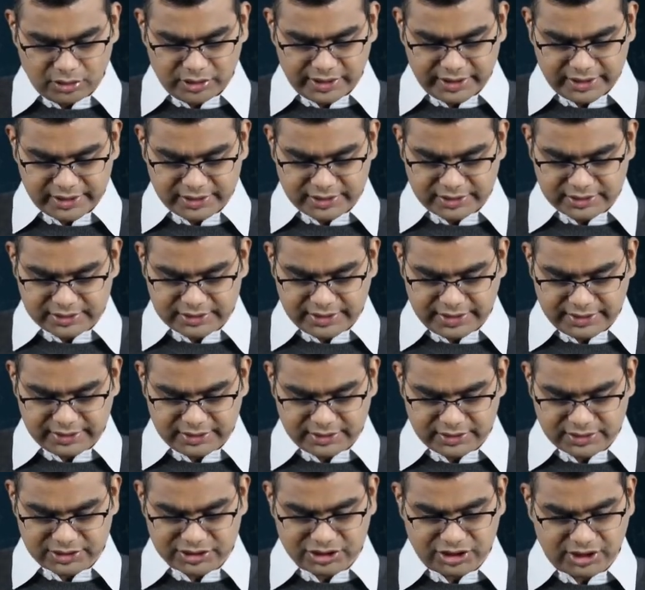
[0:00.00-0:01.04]
okay,
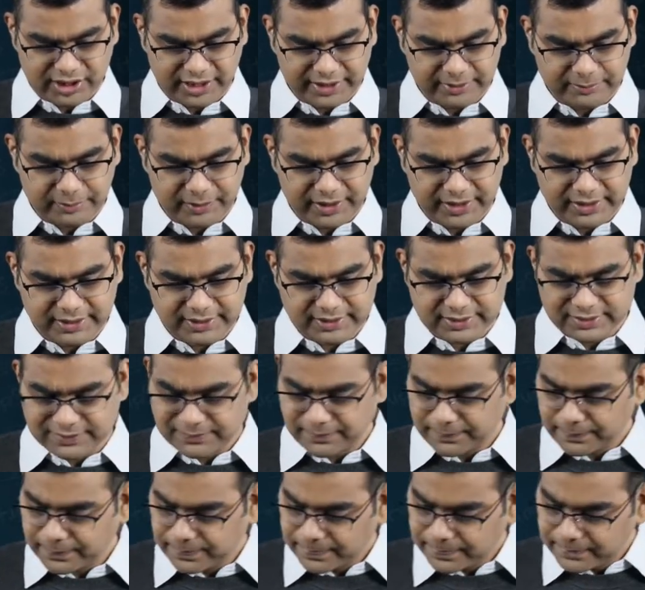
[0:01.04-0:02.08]
then strike price
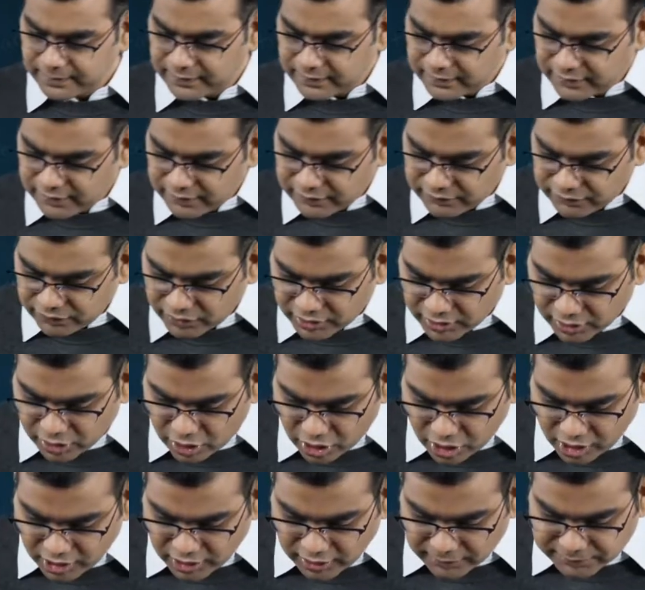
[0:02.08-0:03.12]
for a
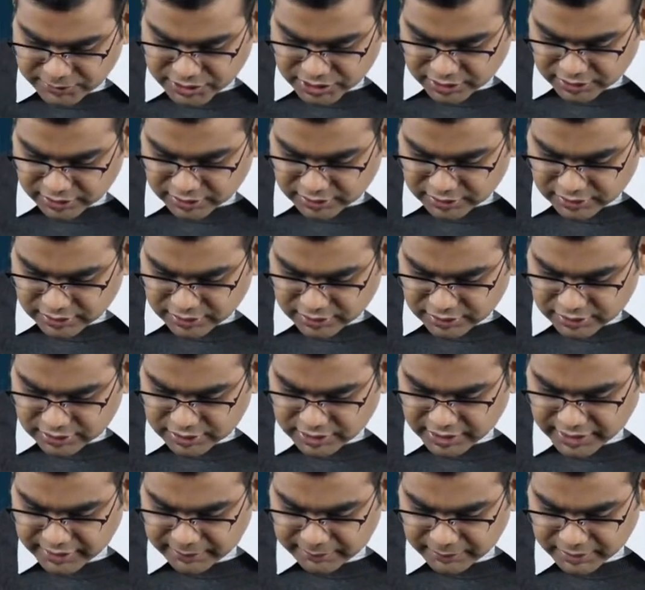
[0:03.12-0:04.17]
call option,
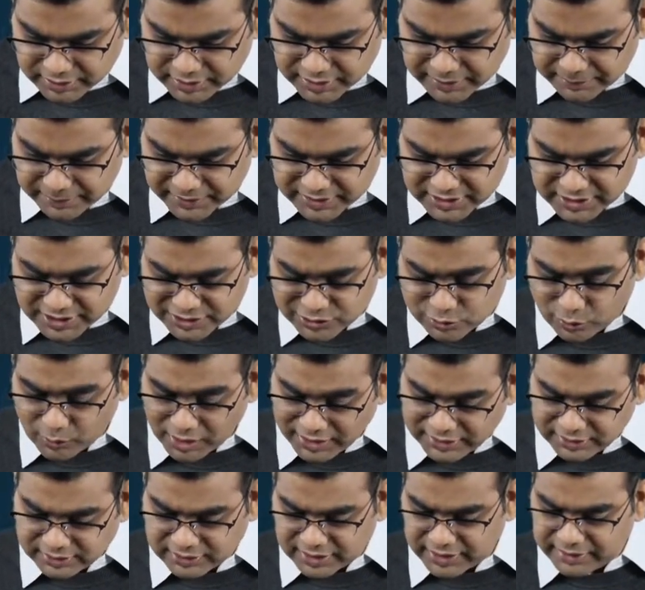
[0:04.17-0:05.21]
3 months, he purchased
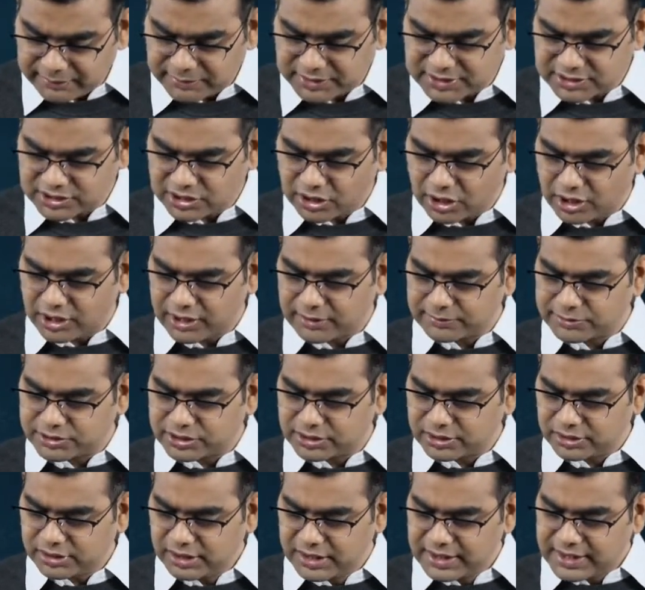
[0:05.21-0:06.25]
1 3-month call
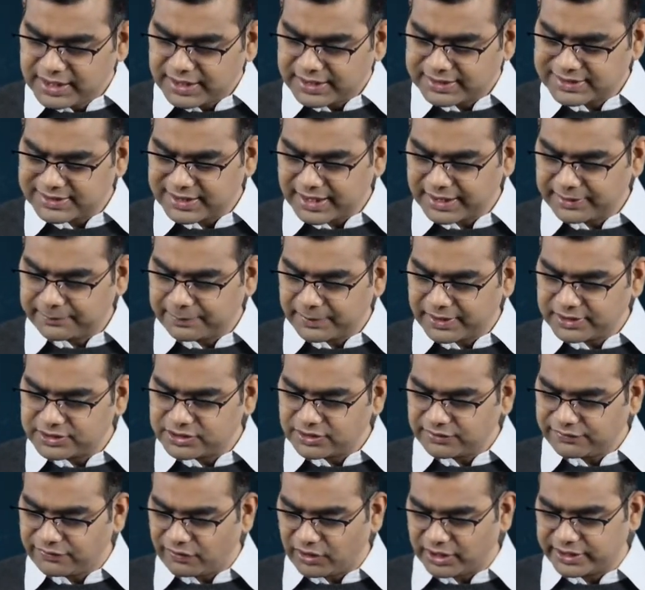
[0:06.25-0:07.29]
option at strike price
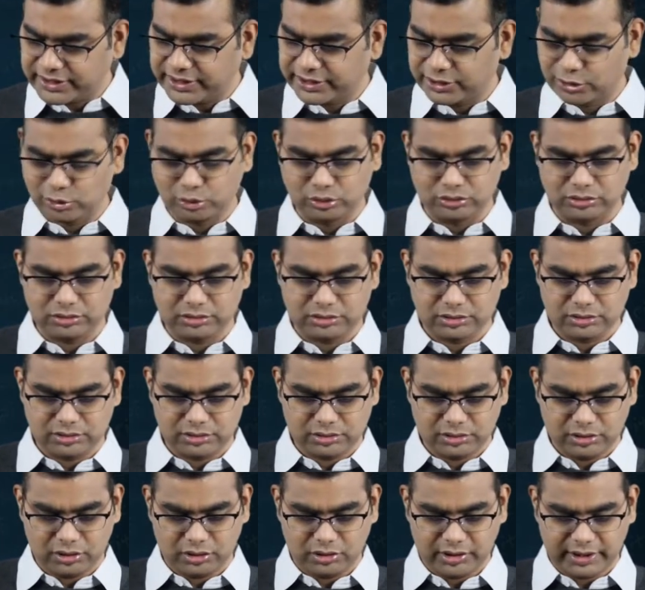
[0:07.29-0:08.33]
of 42,
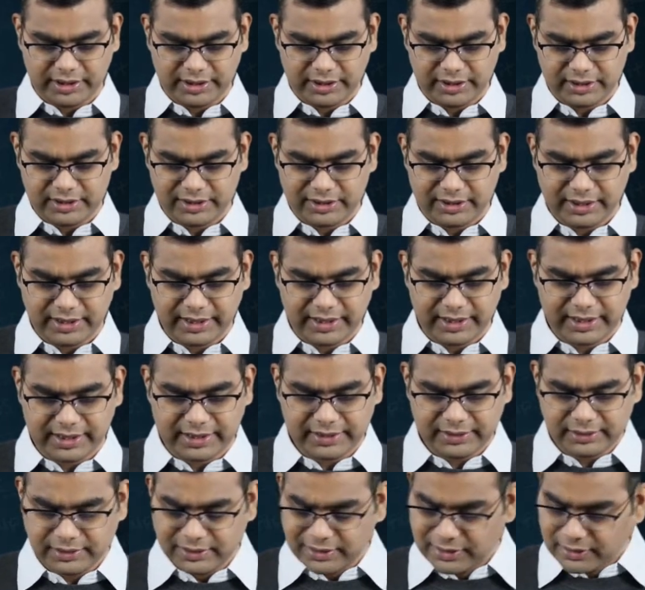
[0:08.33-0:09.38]
okay,
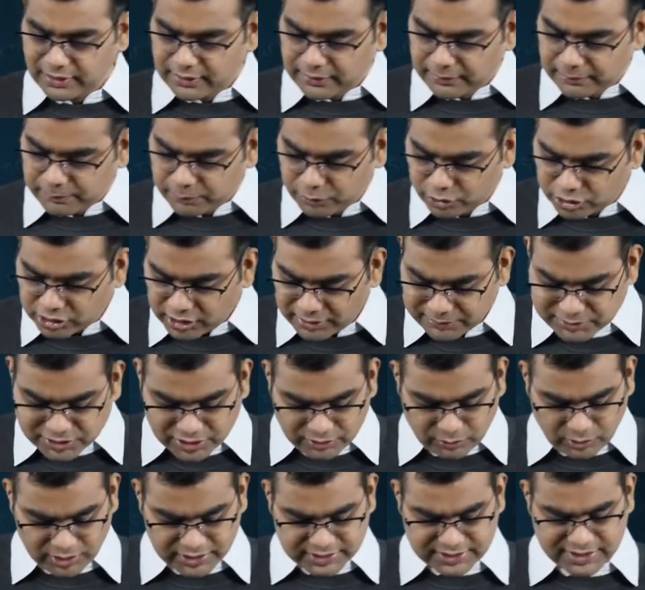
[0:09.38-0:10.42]
and put
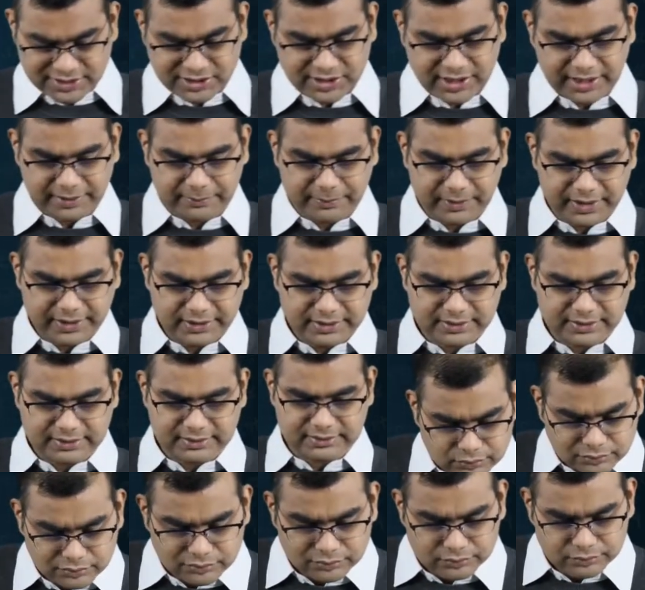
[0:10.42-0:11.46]
option, what is the strike price?
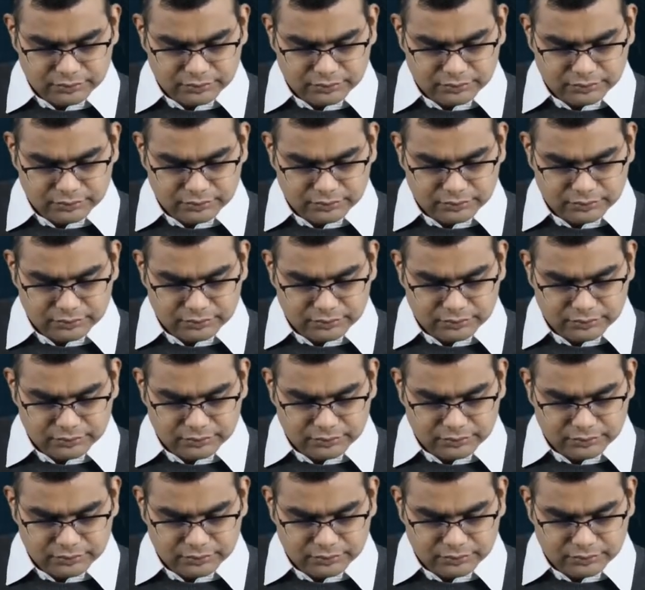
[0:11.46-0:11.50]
